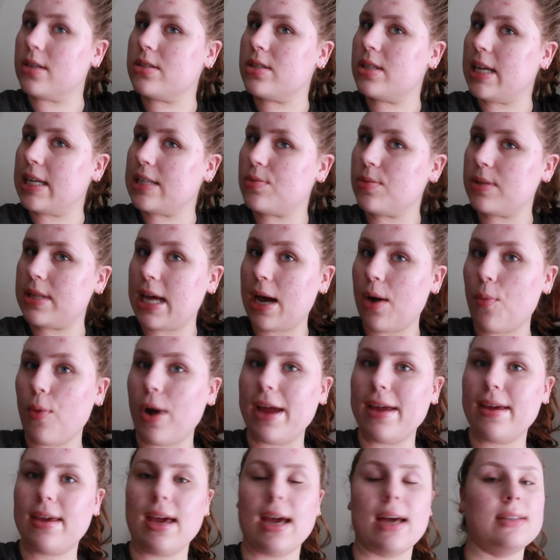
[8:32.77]
so that's what that
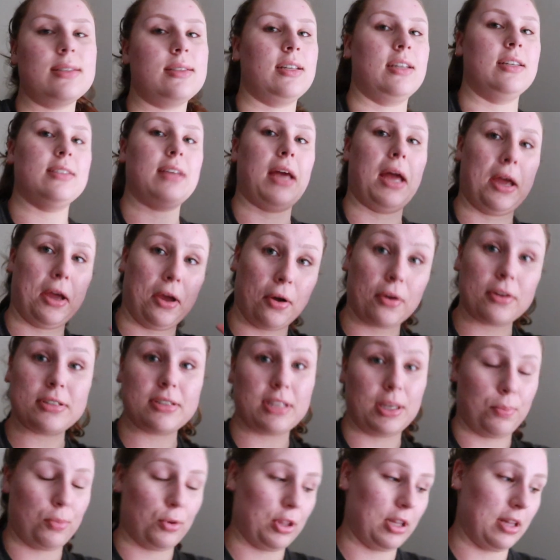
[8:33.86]
white cast is. I go to
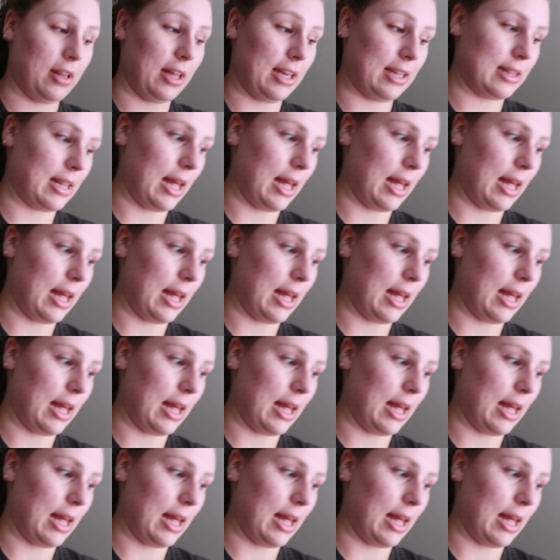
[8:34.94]
sleep with it like